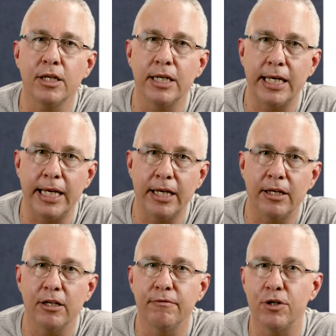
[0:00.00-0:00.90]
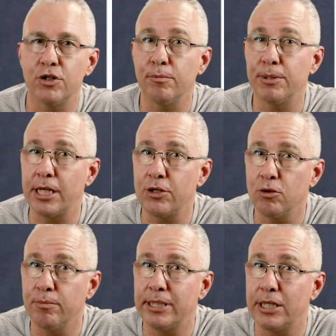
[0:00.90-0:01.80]
Kinetic converts to
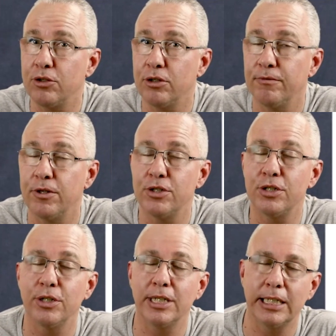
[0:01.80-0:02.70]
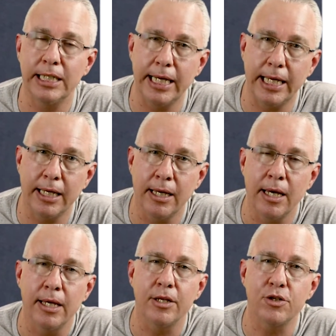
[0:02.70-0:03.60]
potential, potential converts to kinetic.
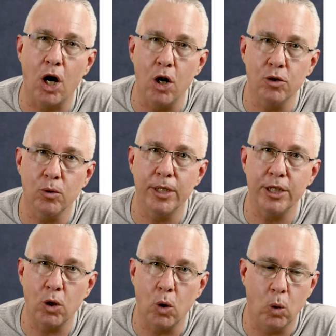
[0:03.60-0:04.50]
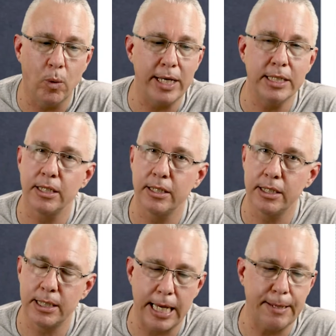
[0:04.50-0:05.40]
The total is always the
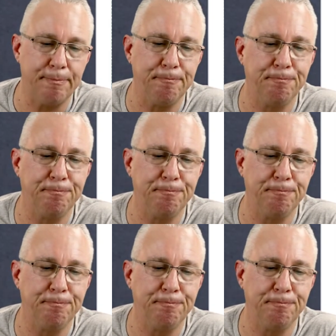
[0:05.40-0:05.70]
same.